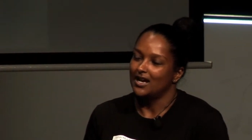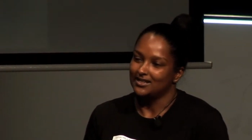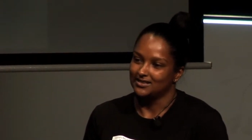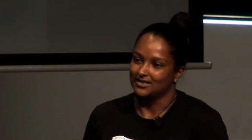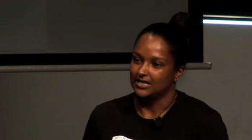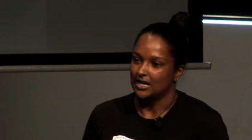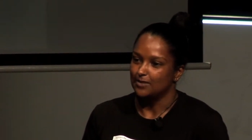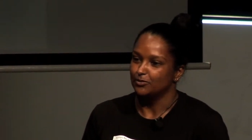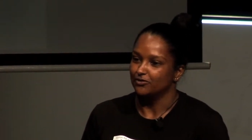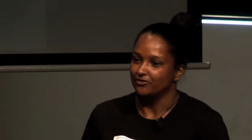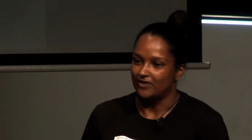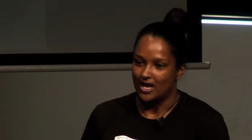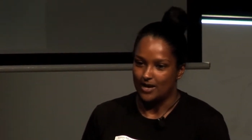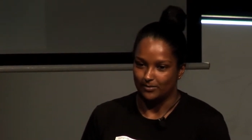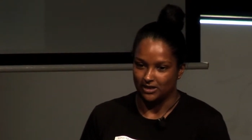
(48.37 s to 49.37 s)
unstable
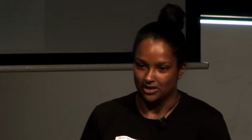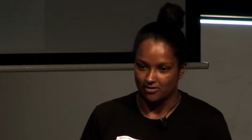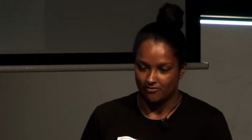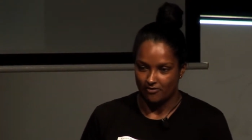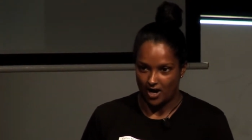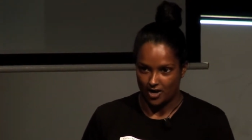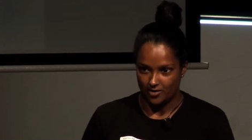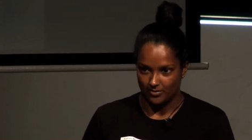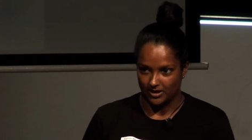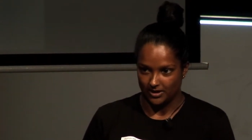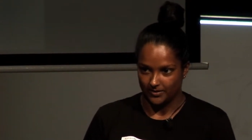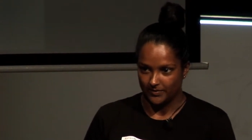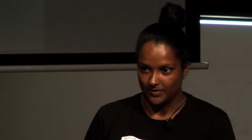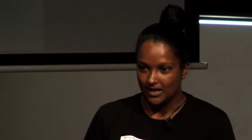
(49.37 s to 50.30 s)
family environment.